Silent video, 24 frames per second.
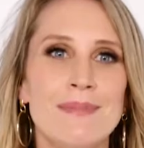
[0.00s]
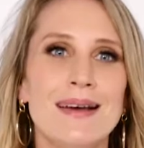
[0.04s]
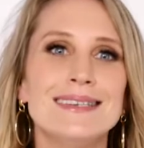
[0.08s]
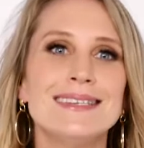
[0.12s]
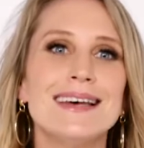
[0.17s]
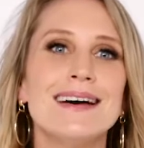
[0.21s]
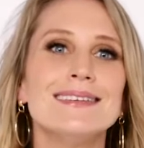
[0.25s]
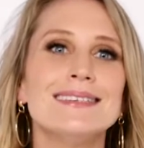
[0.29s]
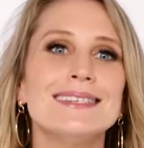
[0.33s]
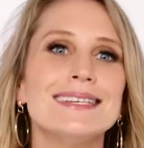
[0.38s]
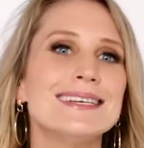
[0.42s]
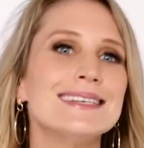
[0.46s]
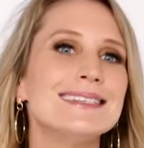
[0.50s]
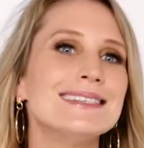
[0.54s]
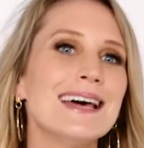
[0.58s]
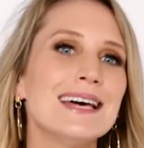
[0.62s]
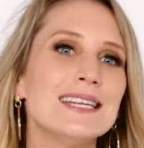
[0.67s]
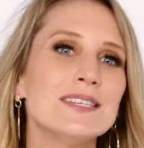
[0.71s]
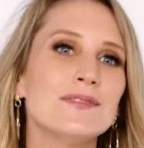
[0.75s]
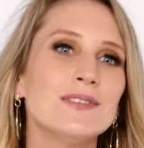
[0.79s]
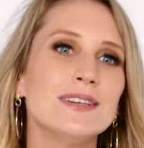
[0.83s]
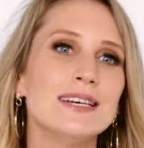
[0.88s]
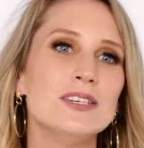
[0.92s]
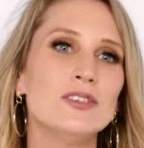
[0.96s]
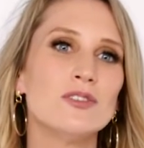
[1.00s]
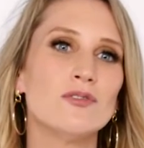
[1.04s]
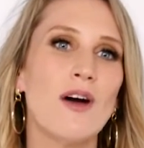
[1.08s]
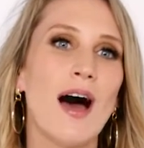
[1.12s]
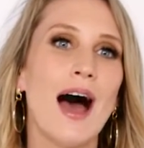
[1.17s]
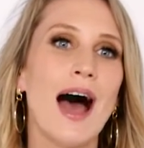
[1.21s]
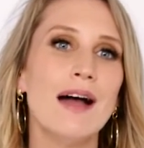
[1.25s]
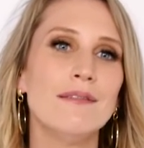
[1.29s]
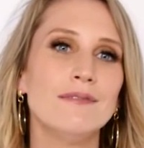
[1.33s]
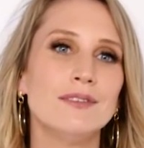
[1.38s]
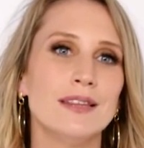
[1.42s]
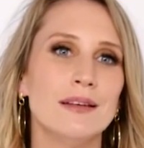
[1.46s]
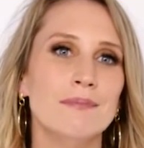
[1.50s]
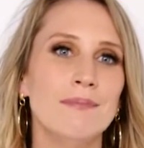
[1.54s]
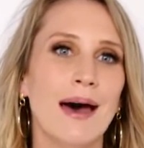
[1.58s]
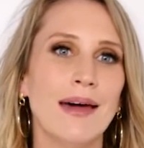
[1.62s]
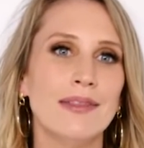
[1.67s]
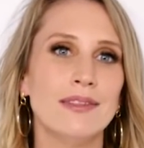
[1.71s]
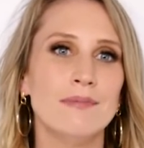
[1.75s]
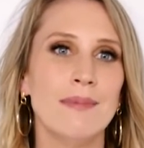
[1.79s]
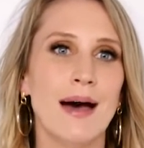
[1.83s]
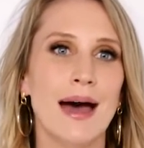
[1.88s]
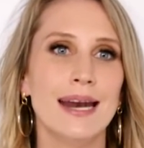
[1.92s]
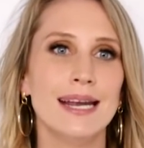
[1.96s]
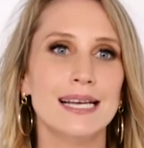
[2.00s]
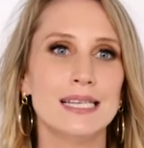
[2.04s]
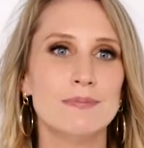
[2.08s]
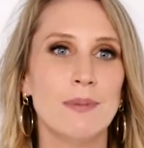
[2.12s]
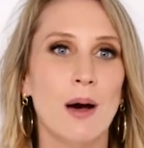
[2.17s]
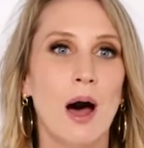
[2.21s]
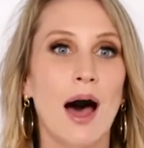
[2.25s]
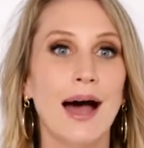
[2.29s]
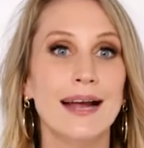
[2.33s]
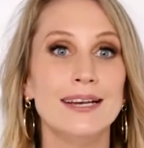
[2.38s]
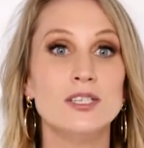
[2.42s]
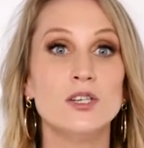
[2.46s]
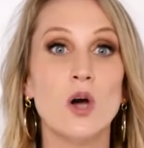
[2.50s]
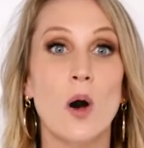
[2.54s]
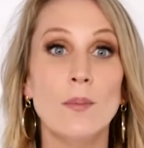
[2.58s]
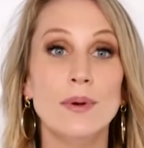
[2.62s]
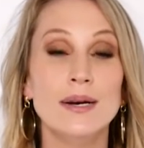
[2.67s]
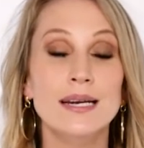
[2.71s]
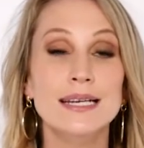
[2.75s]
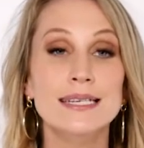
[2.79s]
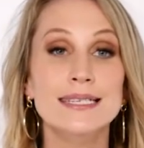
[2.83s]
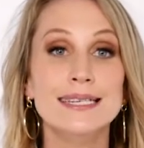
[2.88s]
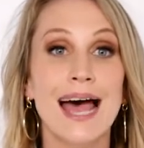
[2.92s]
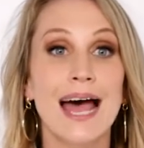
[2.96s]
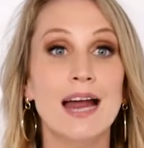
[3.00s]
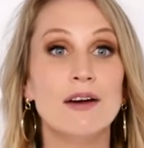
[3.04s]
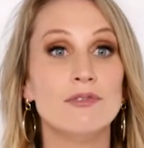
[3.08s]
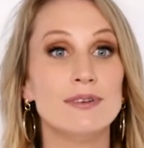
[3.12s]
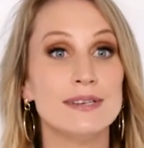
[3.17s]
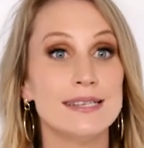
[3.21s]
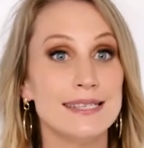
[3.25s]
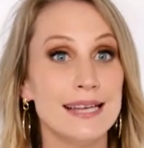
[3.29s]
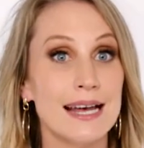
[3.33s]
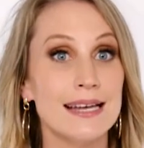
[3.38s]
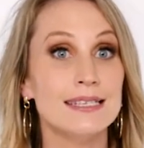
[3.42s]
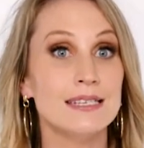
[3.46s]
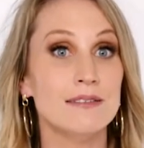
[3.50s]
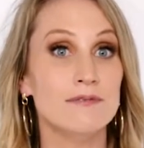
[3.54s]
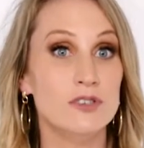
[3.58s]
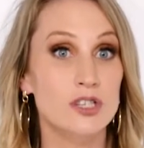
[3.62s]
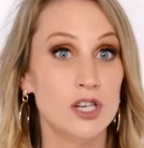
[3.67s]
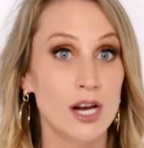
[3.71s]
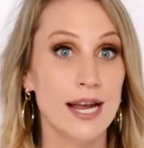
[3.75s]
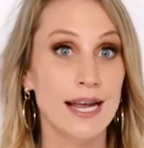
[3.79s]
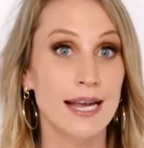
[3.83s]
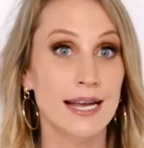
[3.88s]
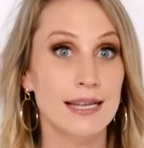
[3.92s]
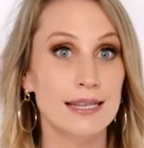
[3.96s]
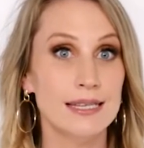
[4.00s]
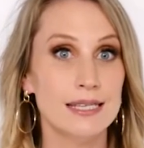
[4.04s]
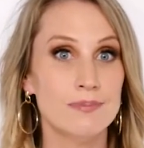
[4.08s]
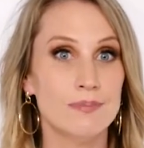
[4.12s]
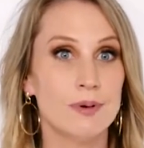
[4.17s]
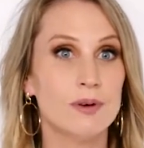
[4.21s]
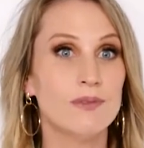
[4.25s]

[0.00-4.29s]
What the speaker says: Mendel successfully derived the mathematics behind dominant and recessive genes,